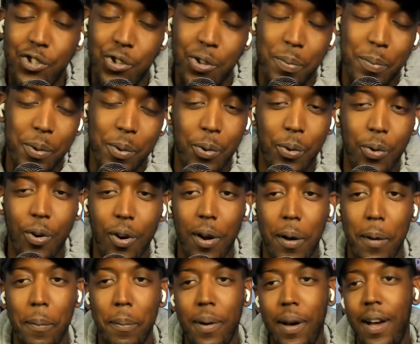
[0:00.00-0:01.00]
Triple
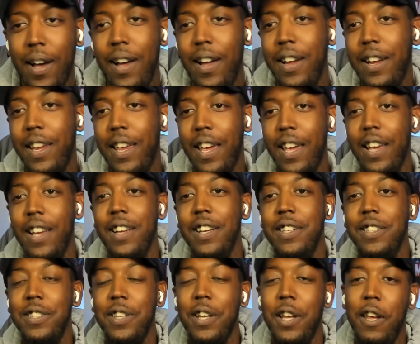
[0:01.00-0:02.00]
Crown
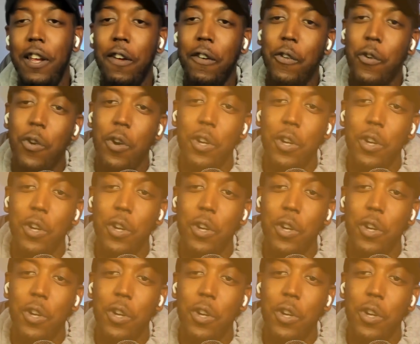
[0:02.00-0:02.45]
Podcast. And of